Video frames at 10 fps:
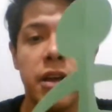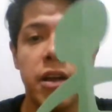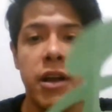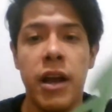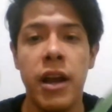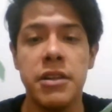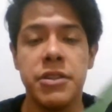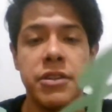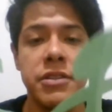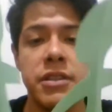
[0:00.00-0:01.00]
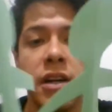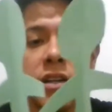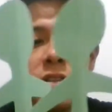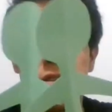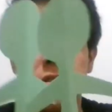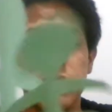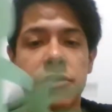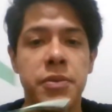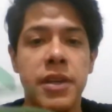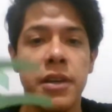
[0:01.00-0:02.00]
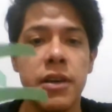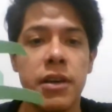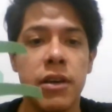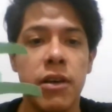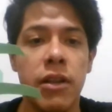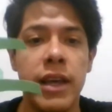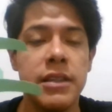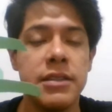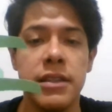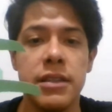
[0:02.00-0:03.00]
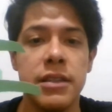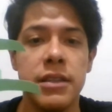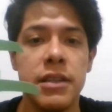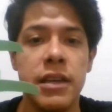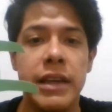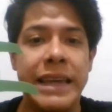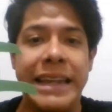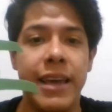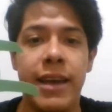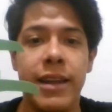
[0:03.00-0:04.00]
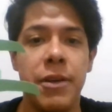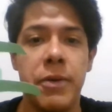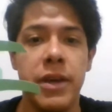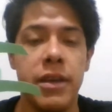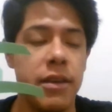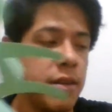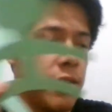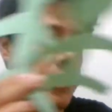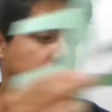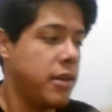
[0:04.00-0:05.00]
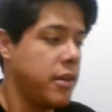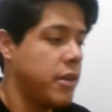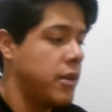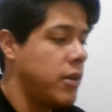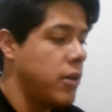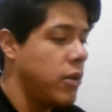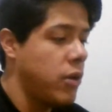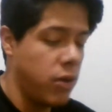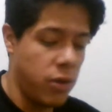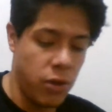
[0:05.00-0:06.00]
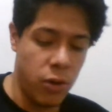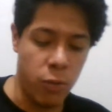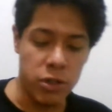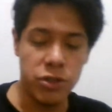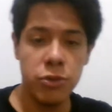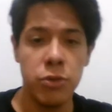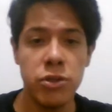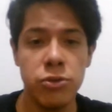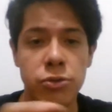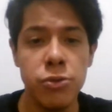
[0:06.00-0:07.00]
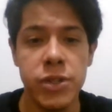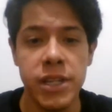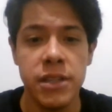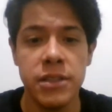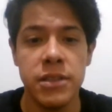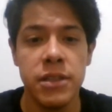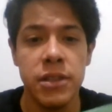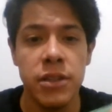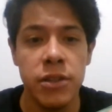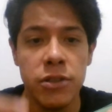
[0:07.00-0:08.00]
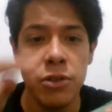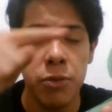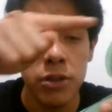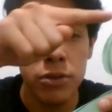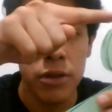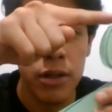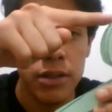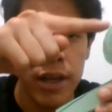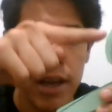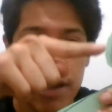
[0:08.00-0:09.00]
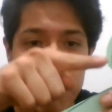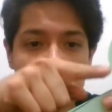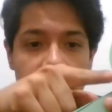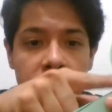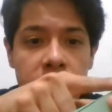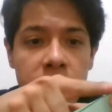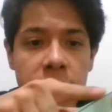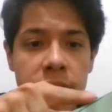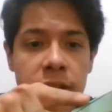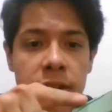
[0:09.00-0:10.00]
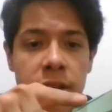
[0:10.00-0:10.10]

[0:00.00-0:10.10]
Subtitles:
characters that are not going to be connected in any way, okay? What you want to do is you want to cut everything here